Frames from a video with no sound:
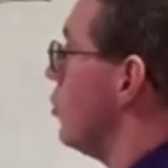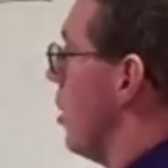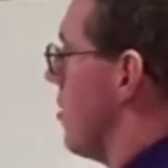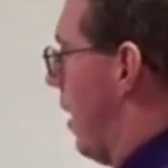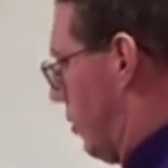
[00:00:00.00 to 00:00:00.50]

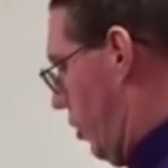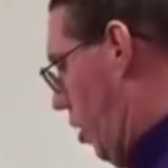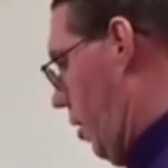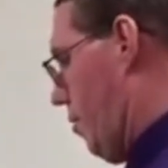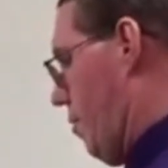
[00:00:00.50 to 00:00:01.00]
transaction
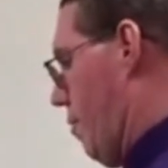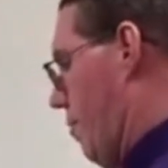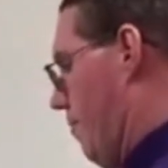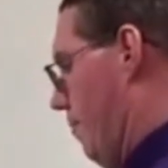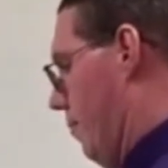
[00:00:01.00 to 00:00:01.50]

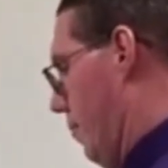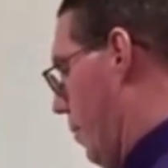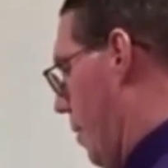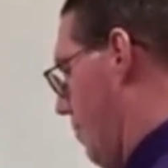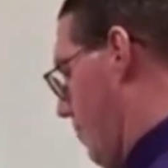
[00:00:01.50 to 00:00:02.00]
costs.
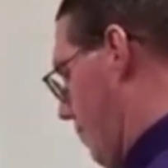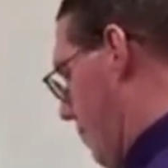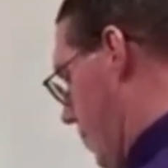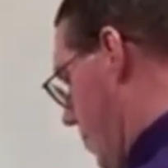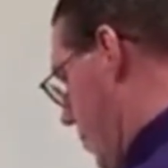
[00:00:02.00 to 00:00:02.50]
Okay?
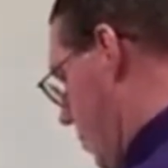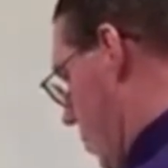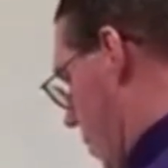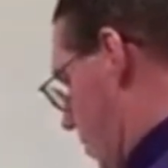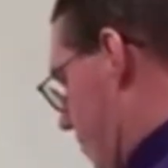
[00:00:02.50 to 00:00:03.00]

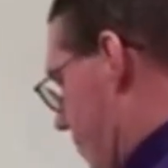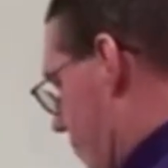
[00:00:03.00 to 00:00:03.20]
All right.